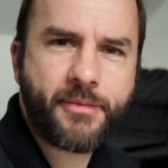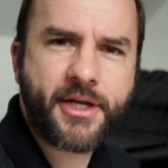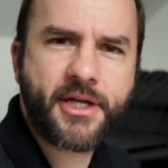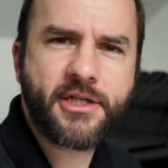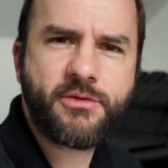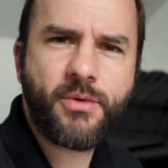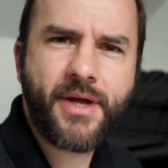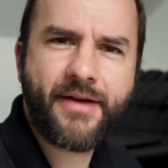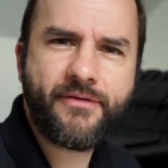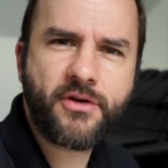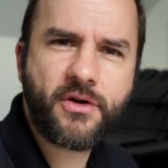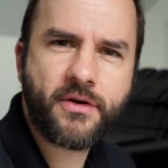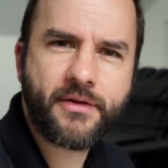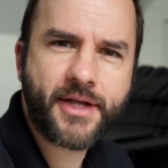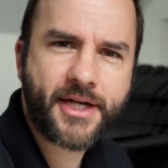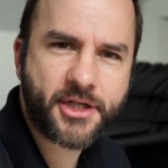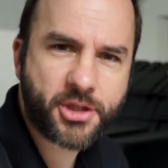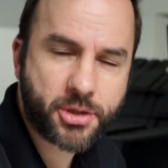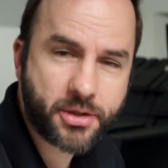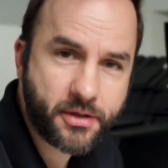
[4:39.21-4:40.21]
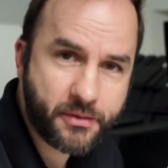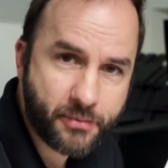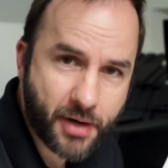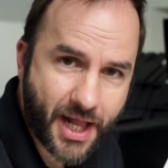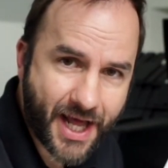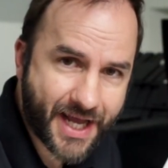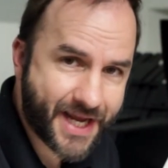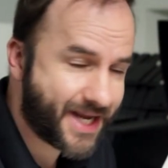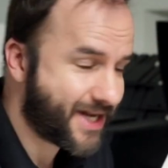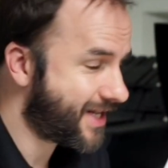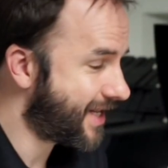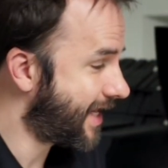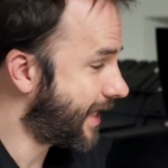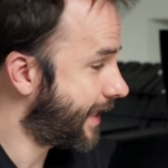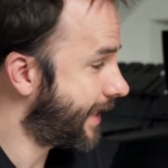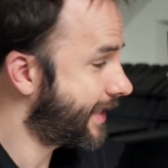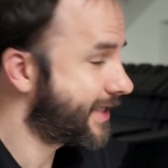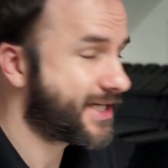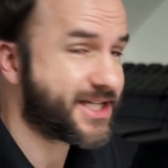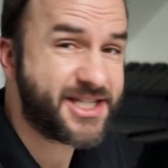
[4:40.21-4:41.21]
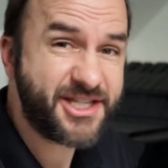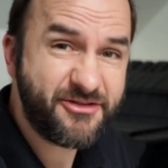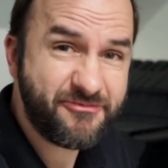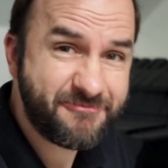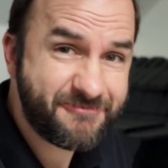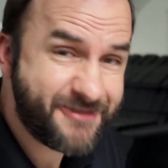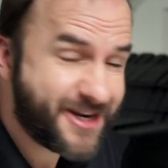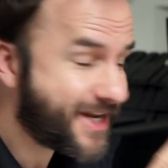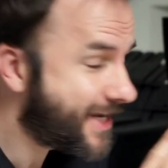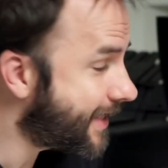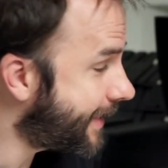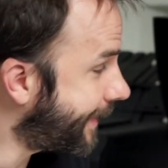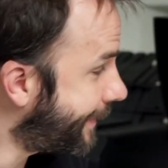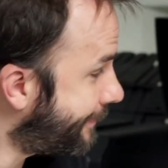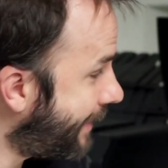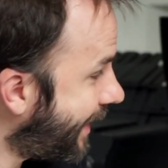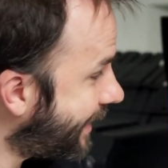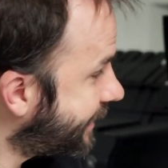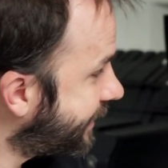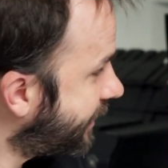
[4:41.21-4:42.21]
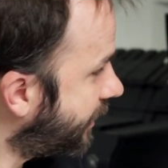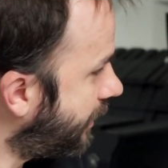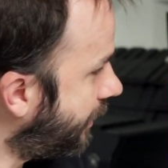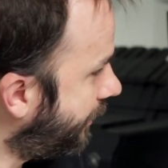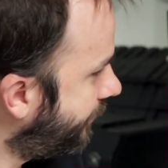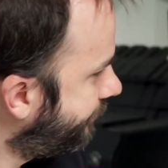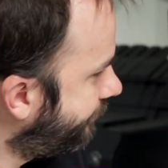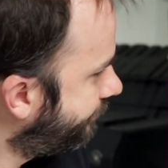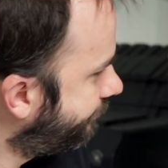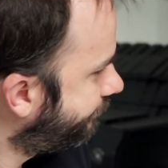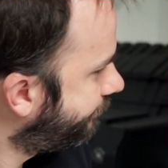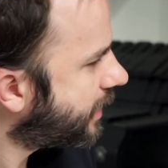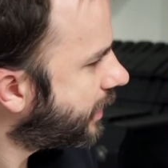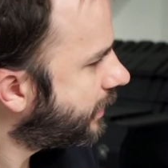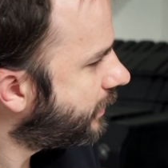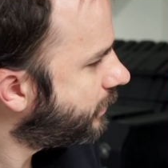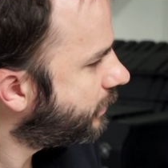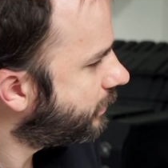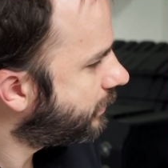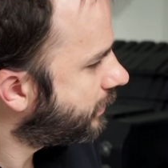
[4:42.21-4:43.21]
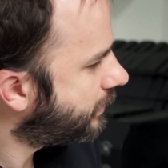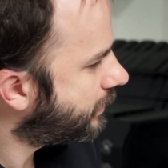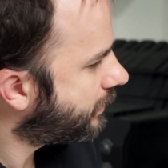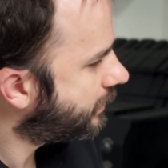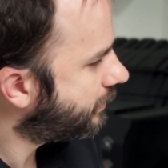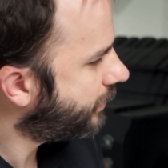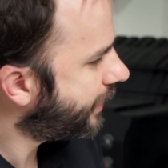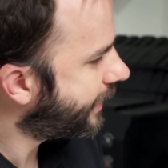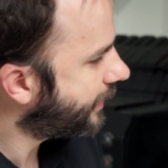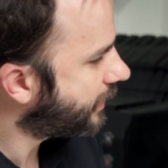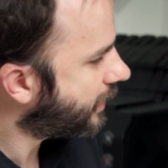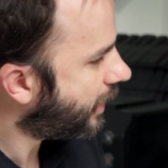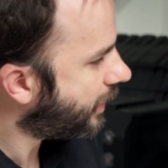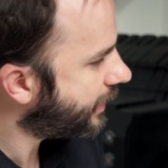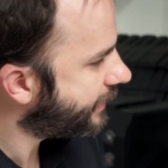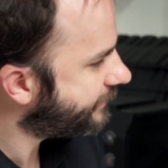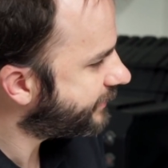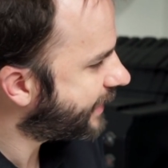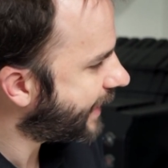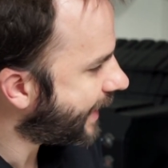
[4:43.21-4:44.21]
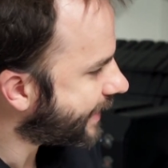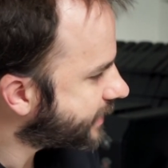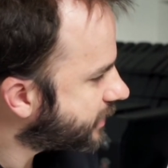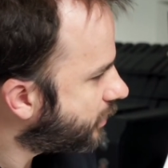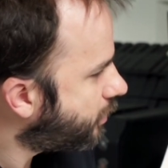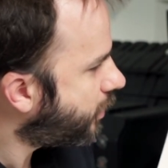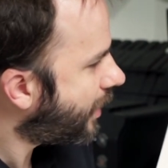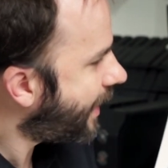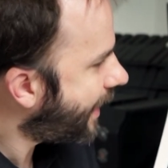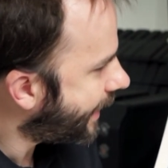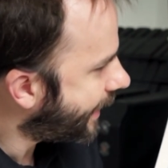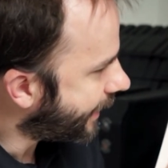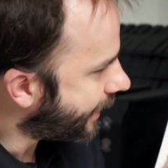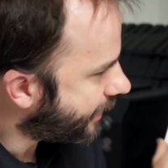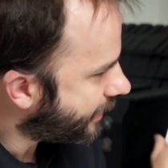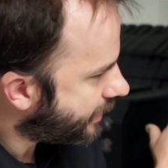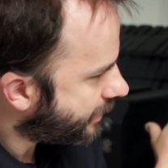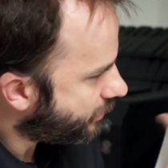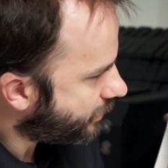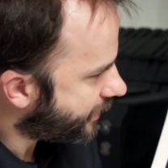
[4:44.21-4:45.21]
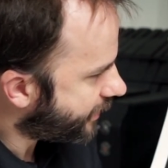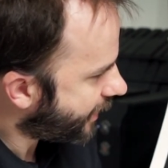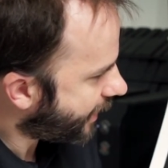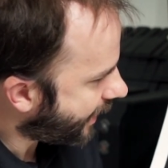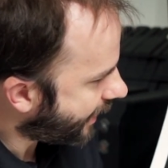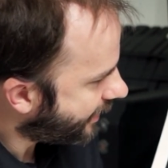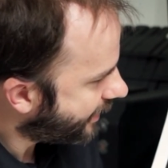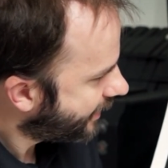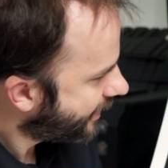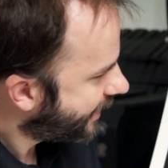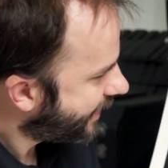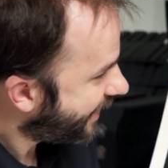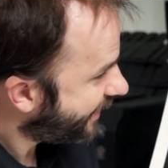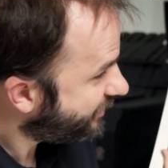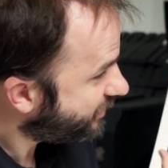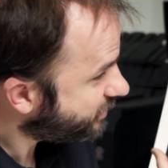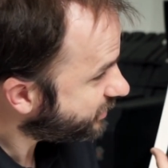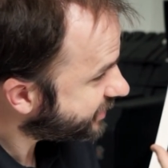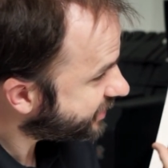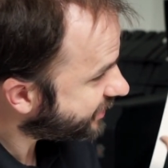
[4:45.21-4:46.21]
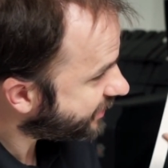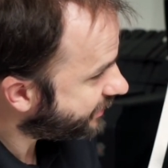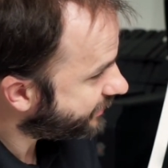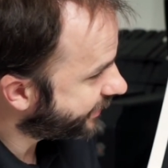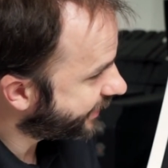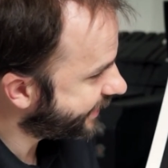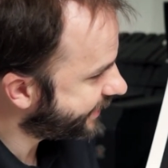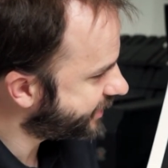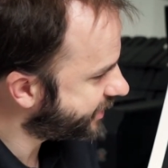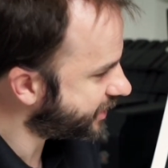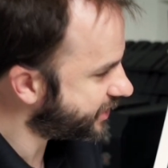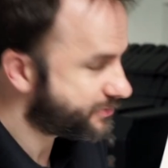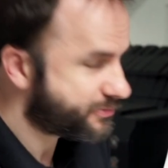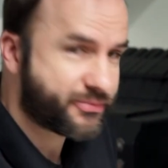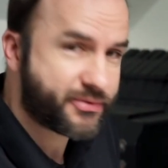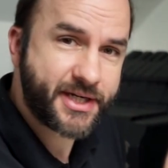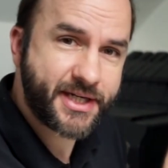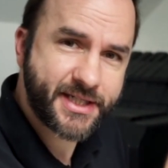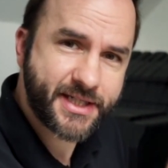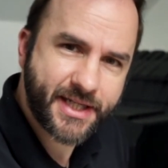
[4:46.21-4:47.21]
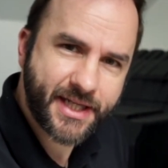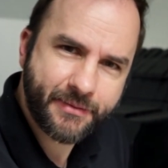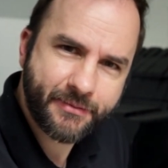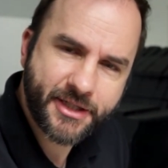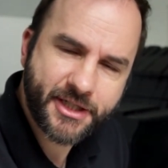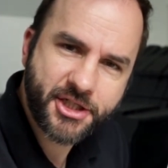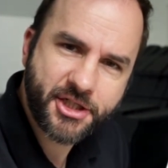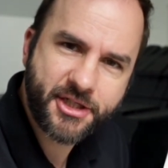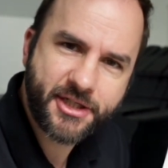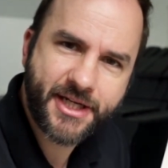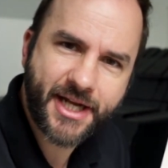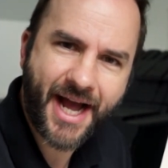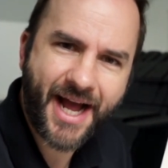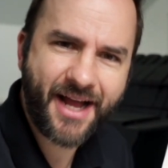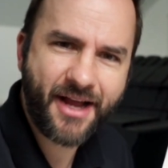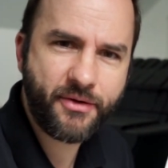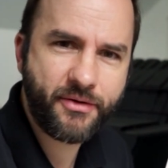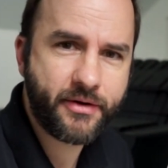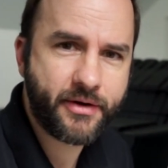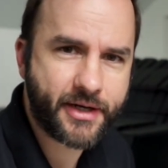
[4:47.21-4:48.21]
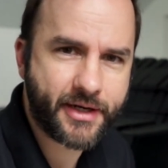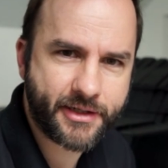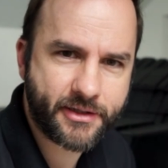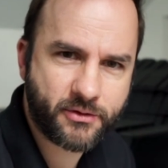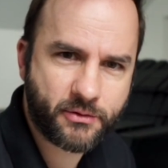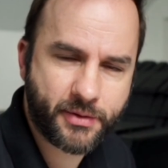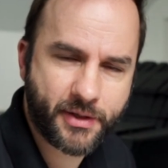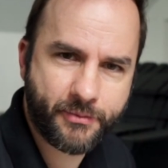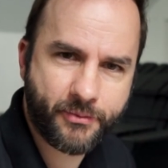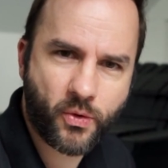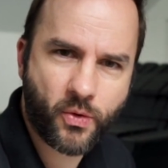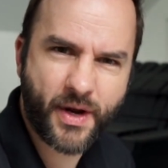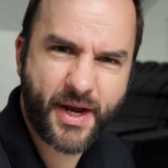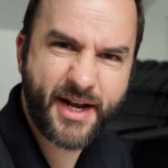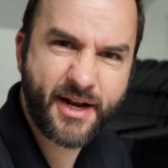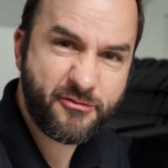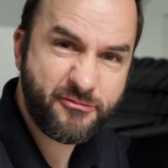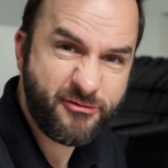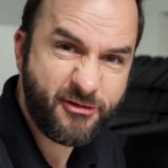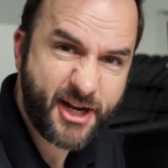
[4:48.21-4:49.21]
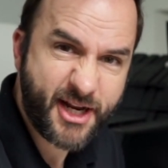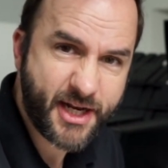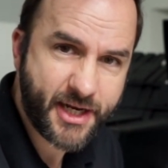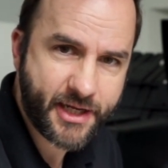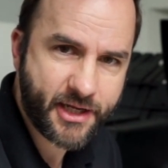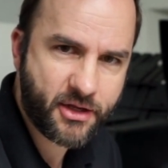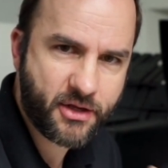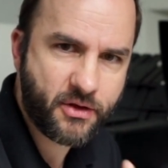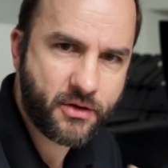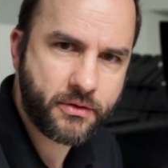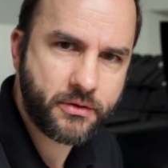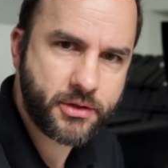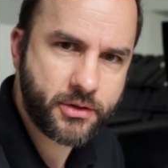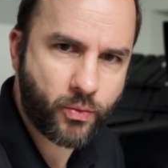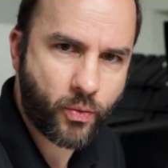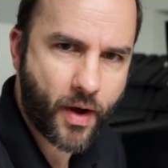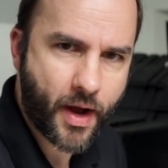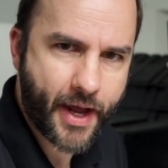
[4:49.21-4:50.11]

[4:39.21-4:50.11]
now because we haven't got that true black in there, it doesn't really matter. So we can kind of get away with that. And also, it just brings the image down a little bit more in a really good